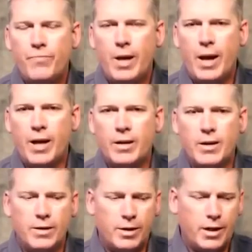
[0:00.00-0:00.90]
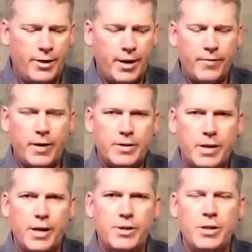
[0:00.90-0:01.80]
and declaring an
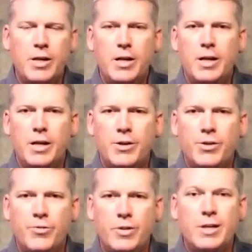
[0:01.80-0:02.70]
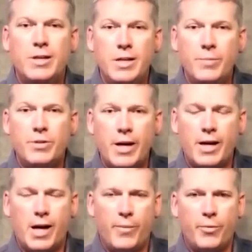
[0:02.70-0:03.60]
investigation into the deep
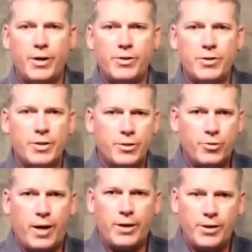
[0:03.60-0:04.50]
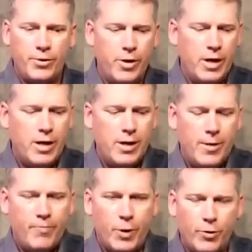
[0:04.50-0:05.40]
state operations that are trying to
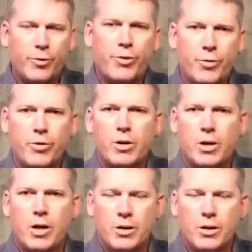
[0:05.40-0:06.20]
overthrow our